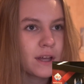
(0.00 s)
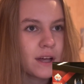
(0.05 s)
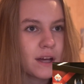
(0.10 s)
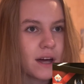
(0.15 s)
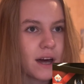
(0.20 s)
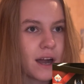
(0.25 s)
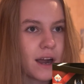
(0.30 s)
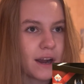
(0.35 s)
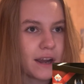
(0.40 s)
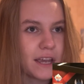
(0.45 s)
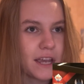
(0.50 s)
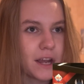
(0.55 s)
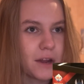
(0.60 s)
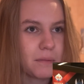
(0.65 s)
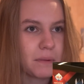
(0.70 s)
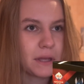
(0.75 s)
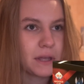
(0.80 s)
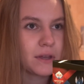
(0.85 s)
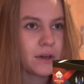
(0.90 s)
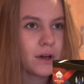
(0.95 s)
All right, here
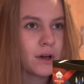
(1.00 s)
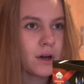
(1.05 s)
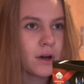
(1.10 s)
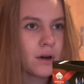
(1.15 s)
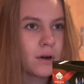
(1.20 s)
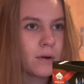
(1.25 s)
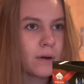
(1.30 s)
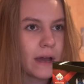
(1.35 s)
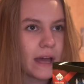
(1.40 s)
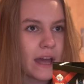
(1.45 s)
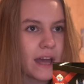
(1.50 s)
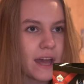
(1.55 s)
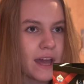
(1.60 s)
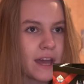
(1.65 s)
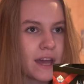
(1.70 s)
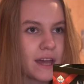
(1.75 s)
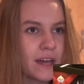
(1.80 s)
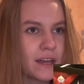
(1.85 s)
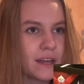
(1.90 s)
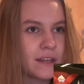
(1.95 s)
we go.
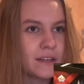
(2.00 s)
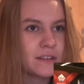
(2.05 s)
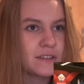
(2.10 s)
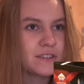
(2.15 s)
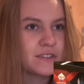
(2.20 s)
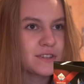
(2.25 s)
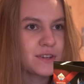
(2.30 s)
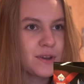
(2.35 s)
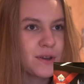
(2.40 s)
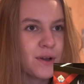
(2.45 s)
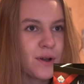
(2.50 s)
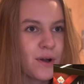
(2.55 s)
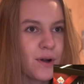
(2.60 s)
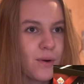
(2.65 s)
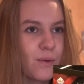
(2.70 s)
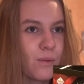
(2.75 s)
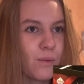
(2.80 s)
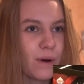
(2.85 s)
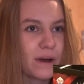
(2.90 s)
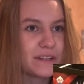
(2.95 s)
And
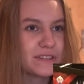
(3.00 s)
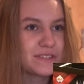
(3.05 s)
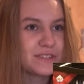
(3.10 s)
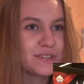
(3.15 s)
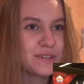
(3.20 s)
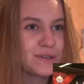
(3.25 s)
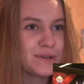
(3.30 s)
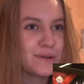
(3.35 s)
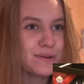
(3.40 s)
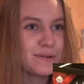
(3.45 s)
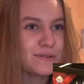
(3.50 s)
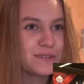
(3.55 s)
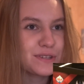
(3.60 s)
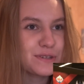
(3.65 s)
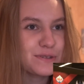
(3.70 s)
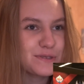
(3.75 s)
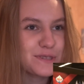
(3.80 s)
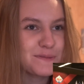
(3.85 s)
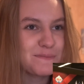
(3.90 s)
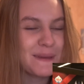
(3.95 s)
1, 2,
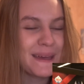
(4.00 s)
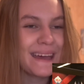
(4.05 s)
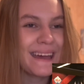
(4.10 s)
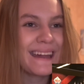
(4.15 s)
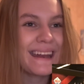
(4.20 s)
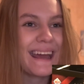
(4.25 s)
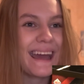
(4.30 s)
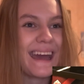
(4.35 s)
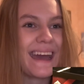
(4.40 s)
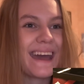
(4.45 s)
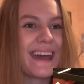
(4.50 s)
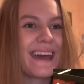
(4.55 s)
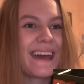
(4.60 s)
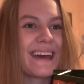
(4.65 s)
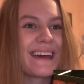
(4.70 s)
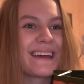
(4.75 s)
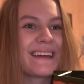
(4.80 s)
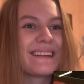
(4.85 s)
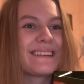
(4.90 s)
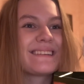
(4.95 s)
2 spin,
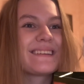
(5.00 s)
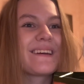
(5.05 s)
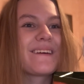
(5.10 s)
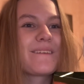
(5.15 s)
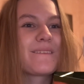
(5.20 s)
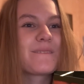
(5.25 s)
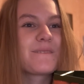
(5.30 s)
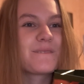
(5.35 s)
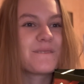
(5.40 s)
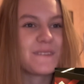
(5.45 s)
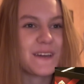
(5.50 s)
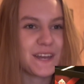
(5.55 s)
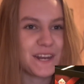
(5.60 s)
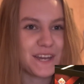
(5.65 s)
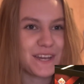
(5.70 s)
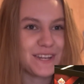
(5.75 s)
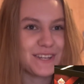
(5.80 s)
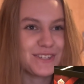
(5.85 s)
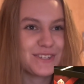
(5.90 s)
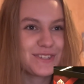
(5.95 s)
and
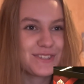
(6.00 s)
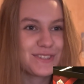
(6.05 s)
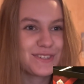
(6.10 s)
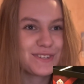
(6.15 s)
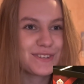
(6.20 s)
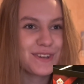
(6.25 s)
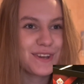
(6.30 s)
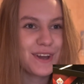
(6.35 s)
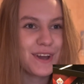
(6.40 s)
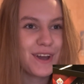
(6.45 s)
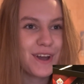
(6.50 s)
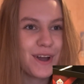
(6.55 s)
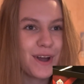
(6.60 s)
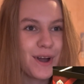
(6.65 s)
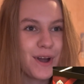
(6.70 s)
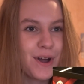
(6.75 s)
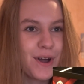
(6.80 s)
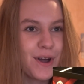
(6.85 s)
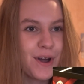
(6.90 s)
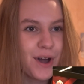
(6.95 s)
finish.
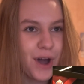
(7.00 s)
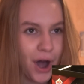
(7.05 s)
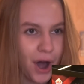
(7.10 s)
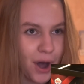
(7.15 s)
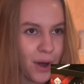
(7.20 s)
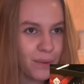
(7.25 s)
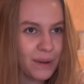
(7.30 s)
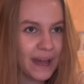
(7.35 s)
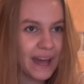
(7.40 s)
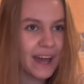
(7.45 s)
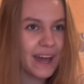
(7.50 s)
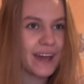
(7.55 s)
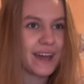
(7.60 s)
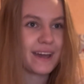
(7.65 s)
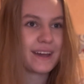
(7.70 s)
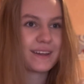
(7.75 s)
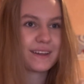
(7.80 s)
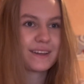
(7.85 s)
Okay.